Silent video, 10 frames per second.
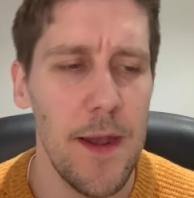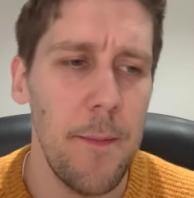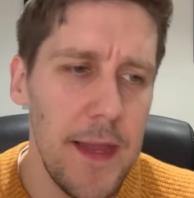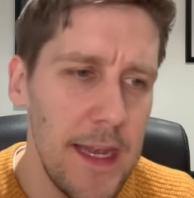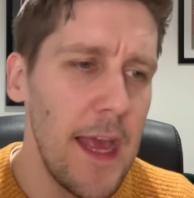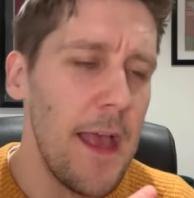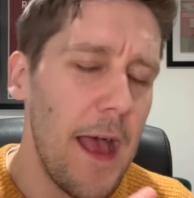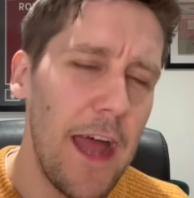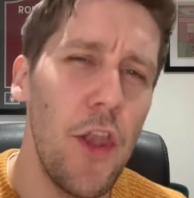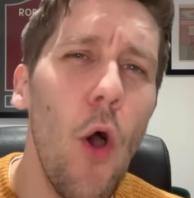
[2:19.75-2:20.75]
And I mean,
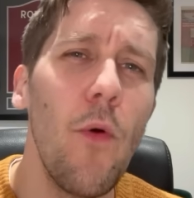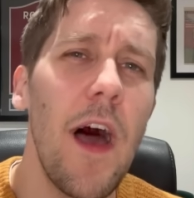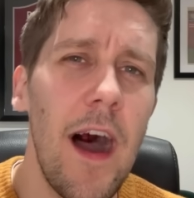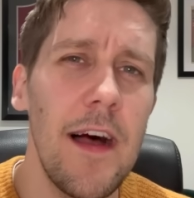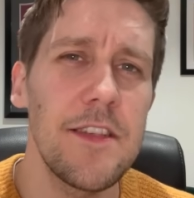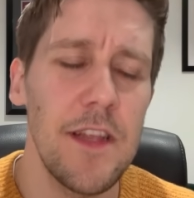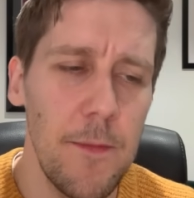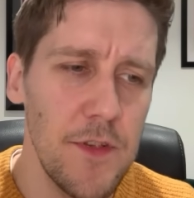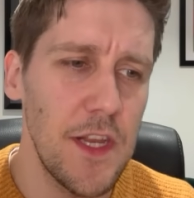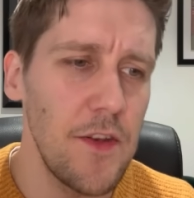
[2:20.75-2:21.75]
I know that Arsenal,
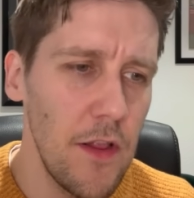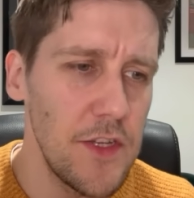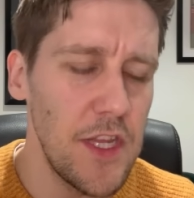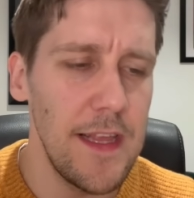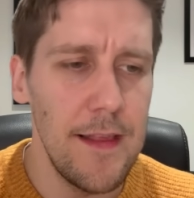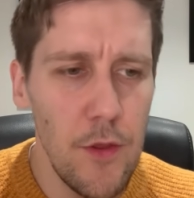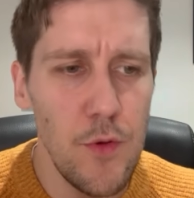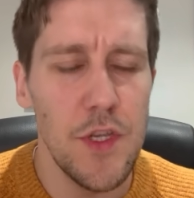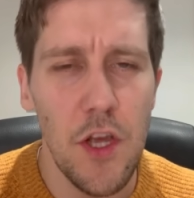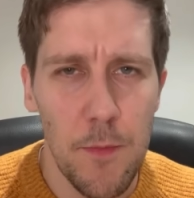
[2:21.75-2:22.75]
I must acknowledge that they
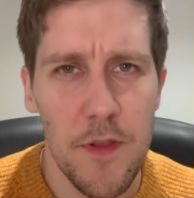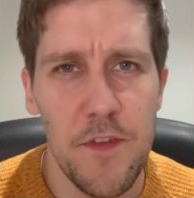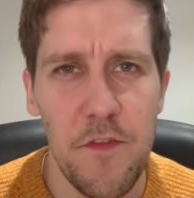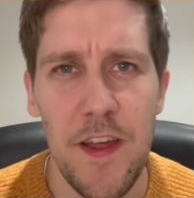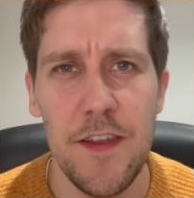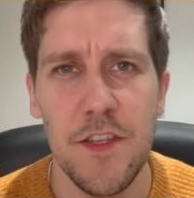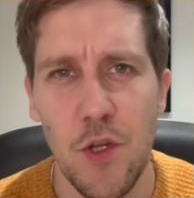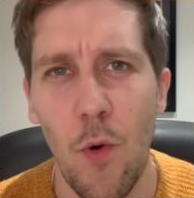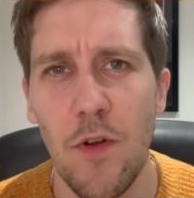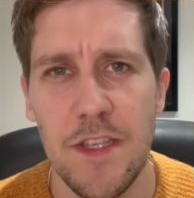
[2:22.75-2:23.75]
lose a couple of defenders
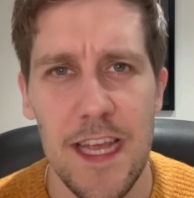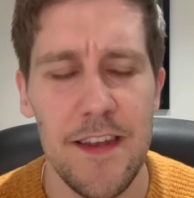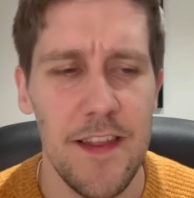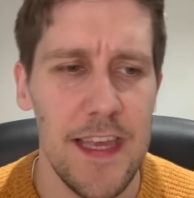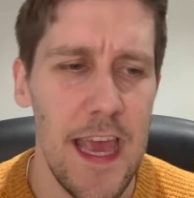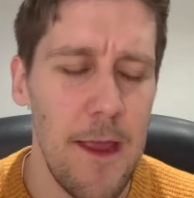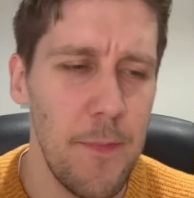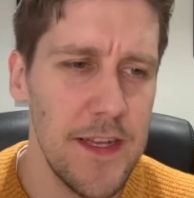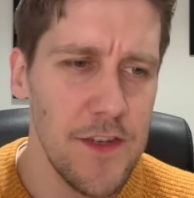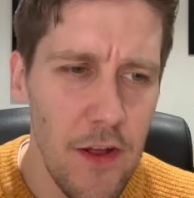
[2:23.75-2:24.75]
towards the end of the
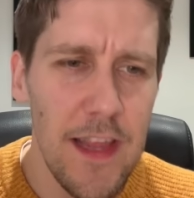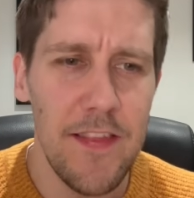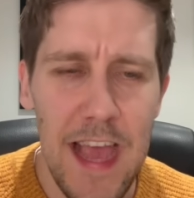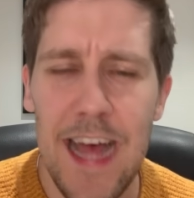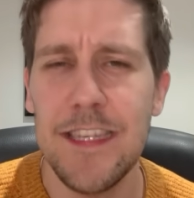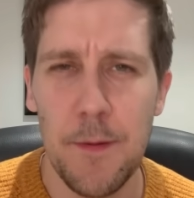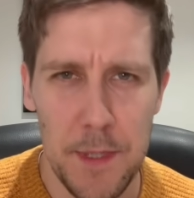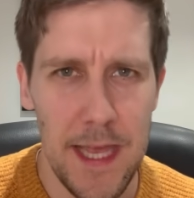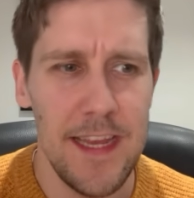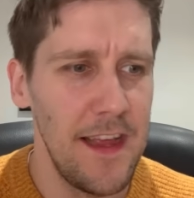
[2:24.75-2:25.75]
game, but it's not like they had to
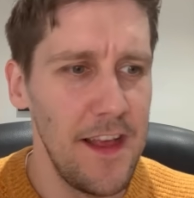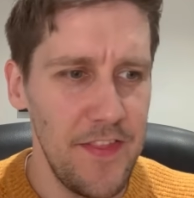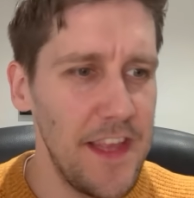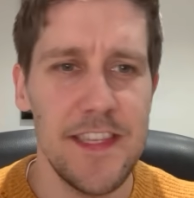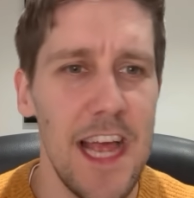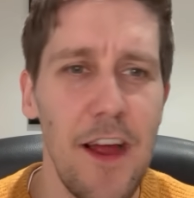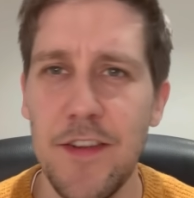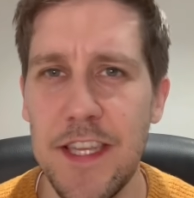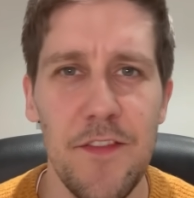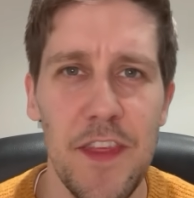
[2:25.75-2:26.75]
play the
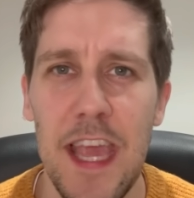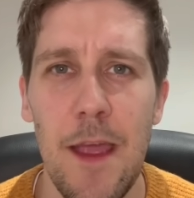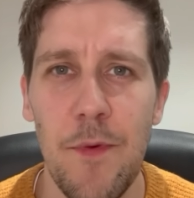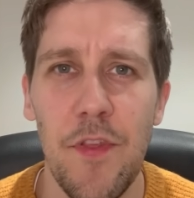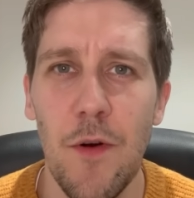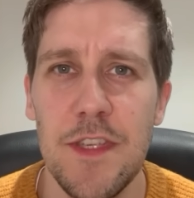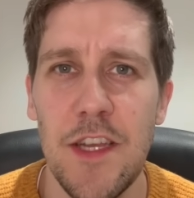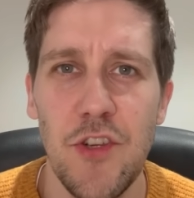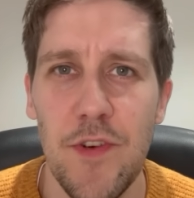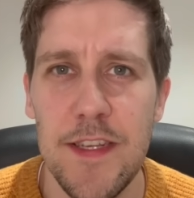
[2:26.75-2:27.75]
entirety of the game with those
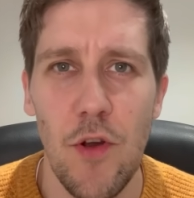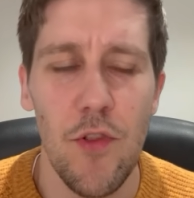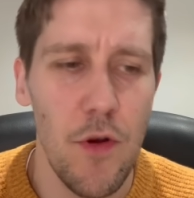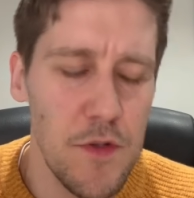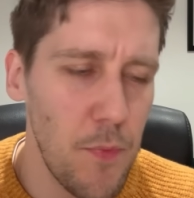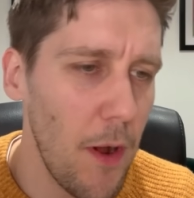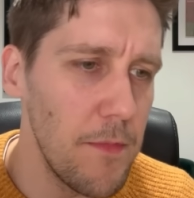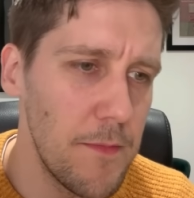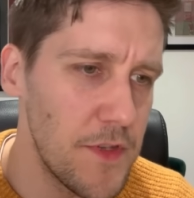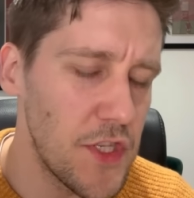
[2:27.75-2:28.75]
injuries or those
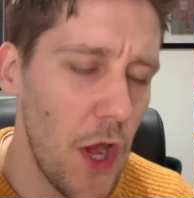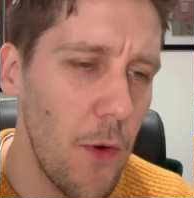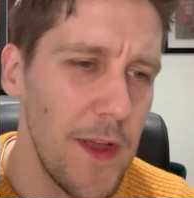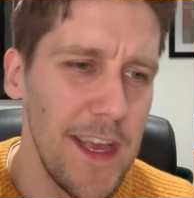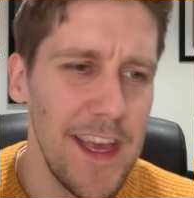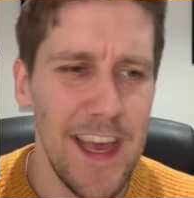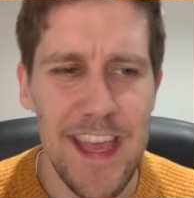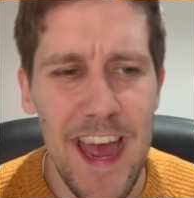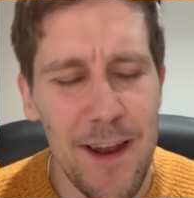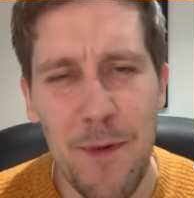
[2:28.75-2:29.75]
problems. So
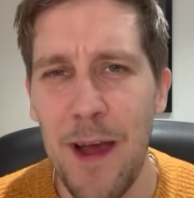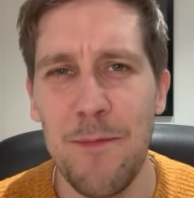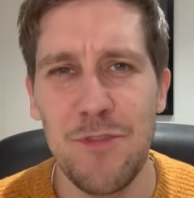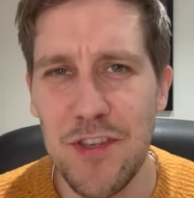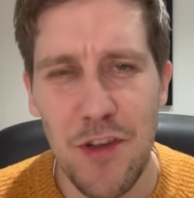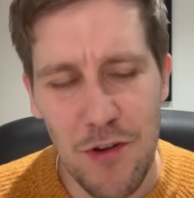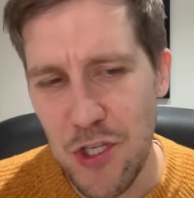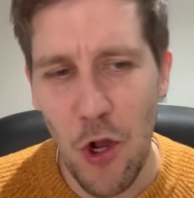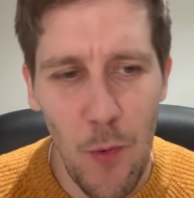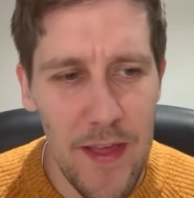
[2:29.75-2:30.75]
again, I'm just not
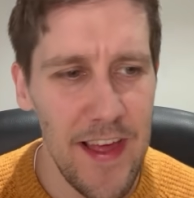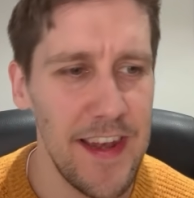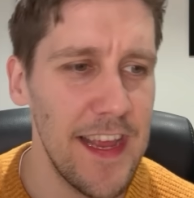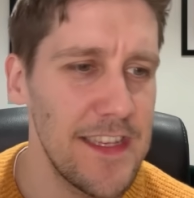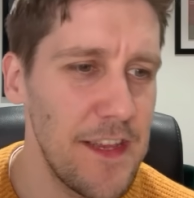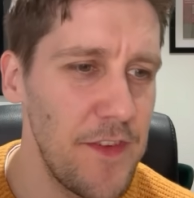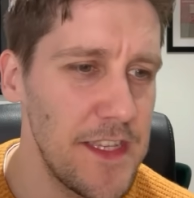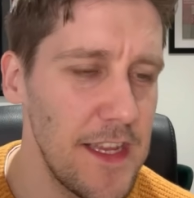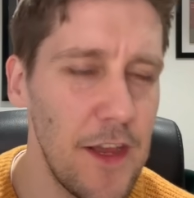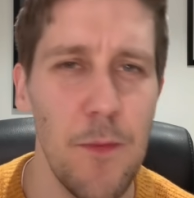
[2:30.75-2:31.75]
sure where that
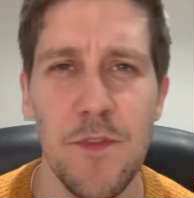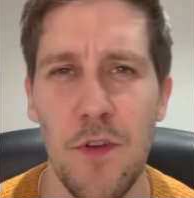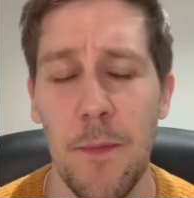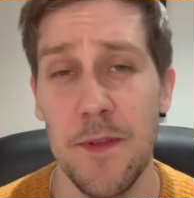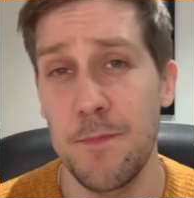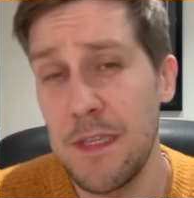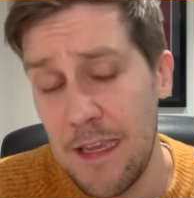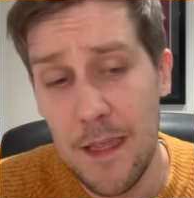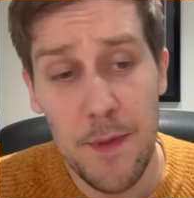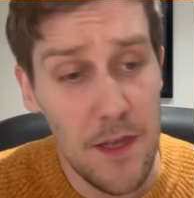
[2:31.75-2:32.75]
negativity comes from, and
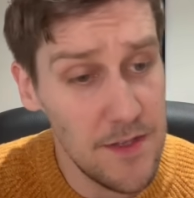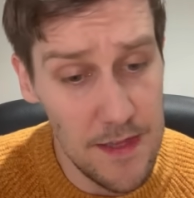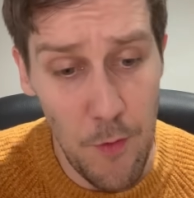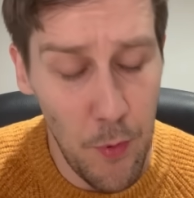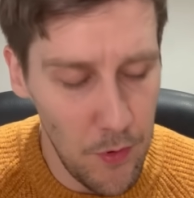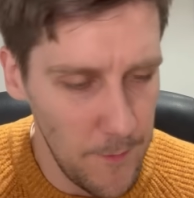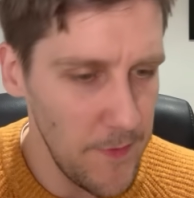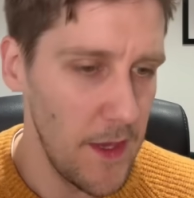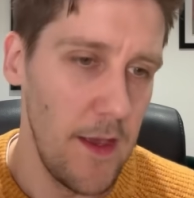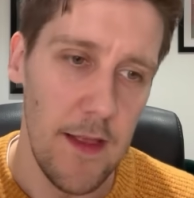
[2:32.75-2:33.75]
particularly because Liverpool,
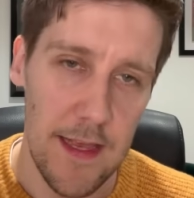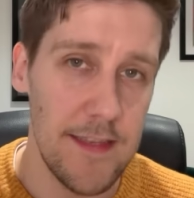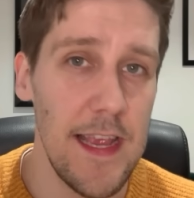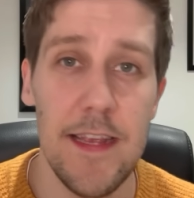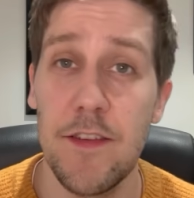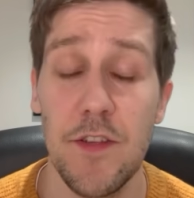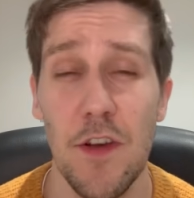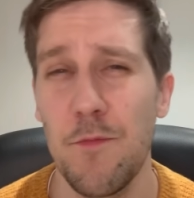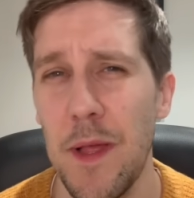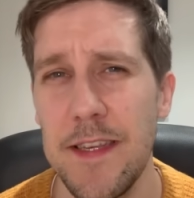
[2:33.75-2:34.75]
like I say, it's a
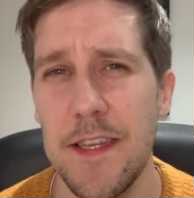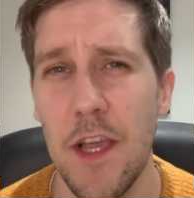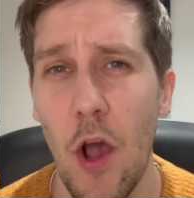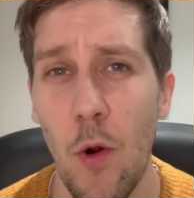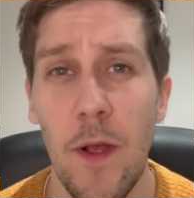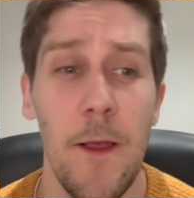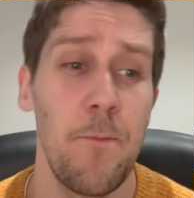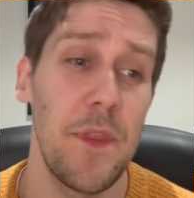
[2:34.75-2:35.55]
tough place to go.